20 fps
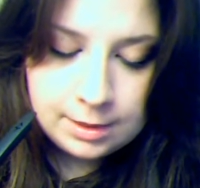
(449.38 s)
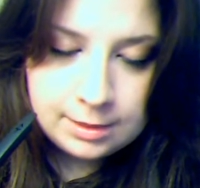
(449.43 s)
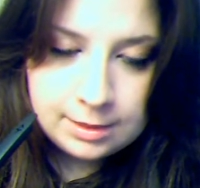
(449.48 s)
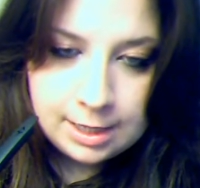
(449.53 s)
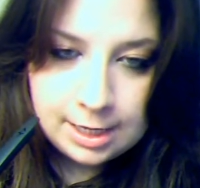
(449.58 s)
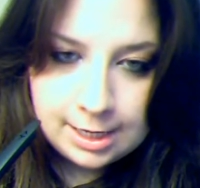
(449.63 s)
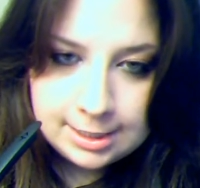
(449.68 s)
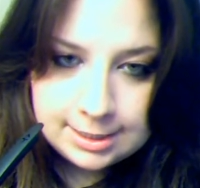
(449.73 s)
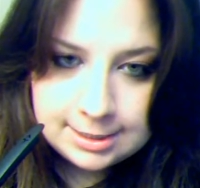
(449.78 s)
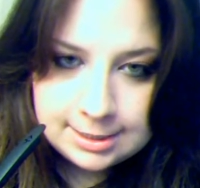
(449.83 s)

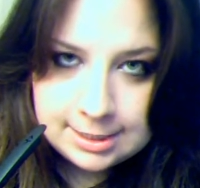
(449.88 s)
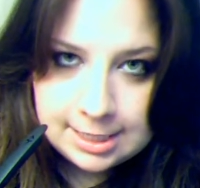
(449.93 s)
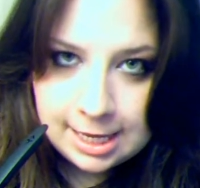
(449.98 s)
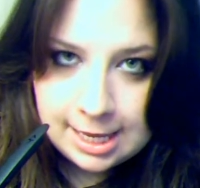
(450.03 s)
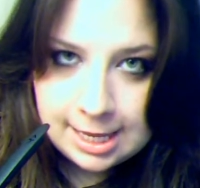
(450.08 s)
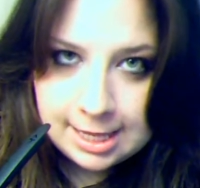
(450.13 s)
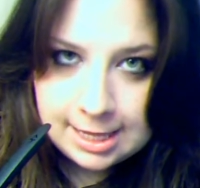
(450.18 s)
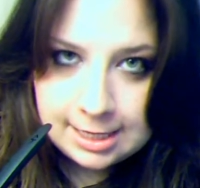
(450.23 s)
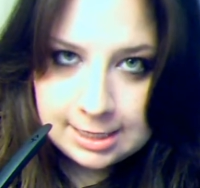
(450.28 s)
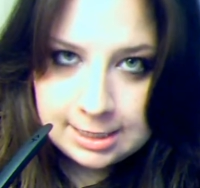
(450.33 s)
they
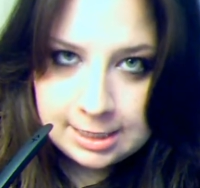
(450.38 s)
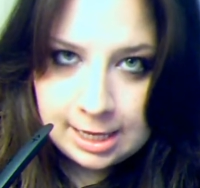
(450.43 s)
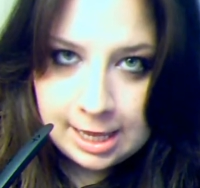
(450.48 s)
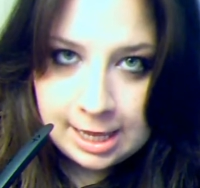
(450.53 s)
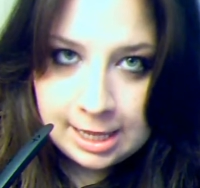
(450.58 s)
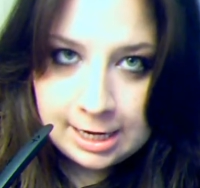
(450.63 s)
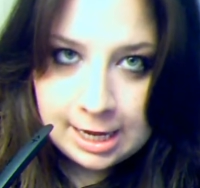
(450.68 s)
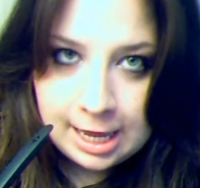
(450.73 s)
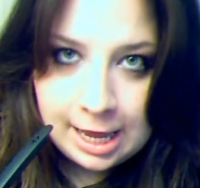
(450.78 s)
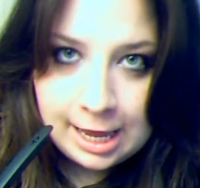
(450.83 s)
said,
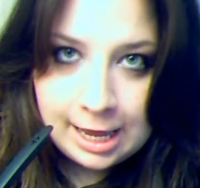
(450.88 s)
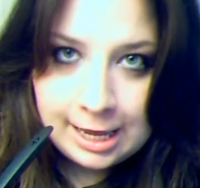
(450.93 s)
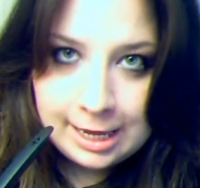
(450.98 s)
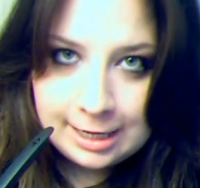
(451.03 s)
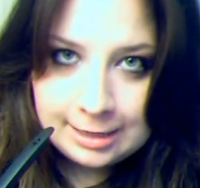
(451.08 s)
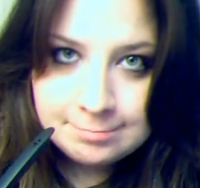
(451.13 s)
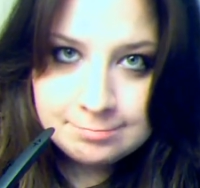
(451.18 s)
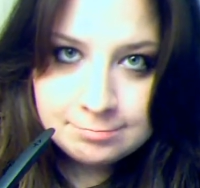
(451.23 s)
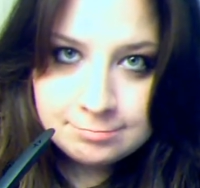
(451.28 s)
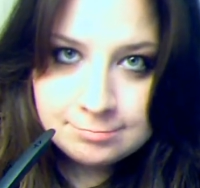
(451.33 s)
and
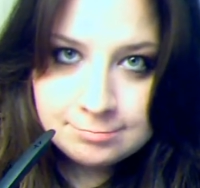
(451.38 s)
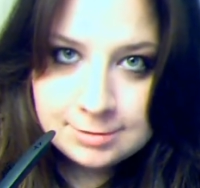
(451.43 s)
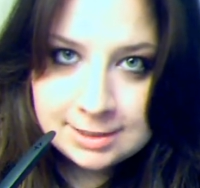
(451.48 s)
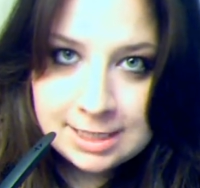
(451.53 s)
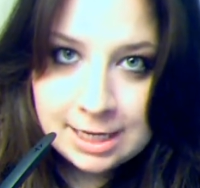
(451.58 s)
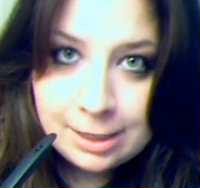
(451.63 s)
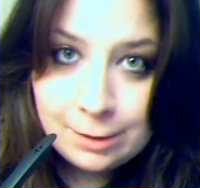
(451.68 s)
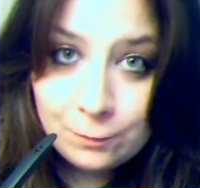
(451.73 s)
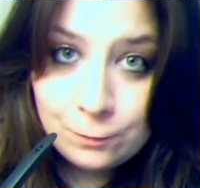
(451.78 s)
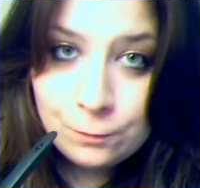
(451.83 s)
I
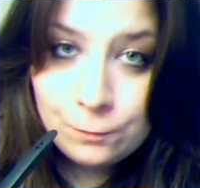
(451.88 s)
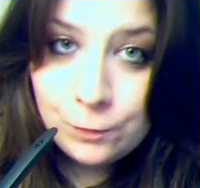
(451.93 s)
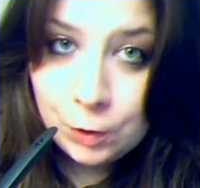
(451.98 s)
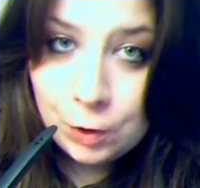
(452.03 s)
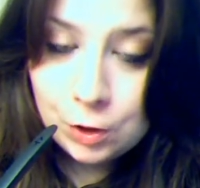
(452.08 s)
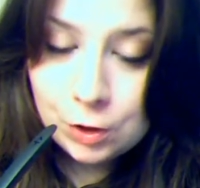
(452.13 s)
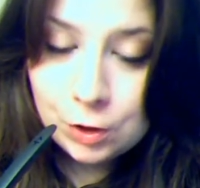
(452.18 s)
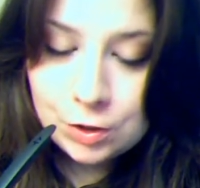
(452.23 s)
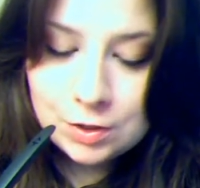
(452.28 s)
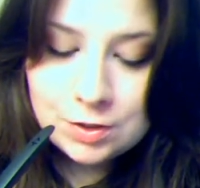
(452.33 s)
said it
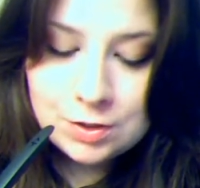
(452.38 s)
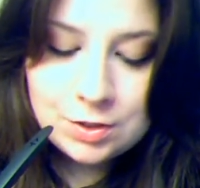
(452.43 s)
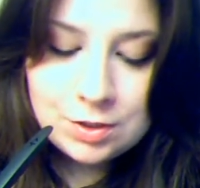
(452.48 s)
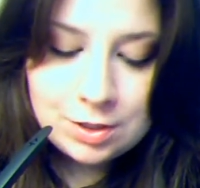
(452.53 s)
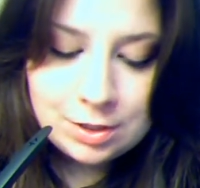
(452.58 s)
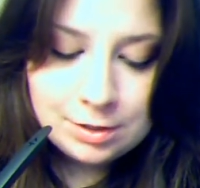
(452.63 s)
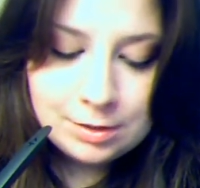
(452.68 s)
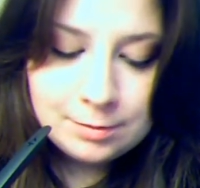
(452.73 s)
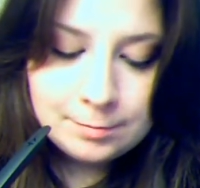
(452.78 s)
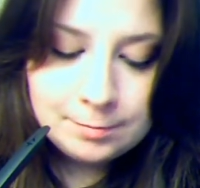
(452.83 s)

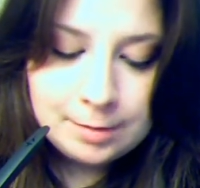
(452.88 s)
first,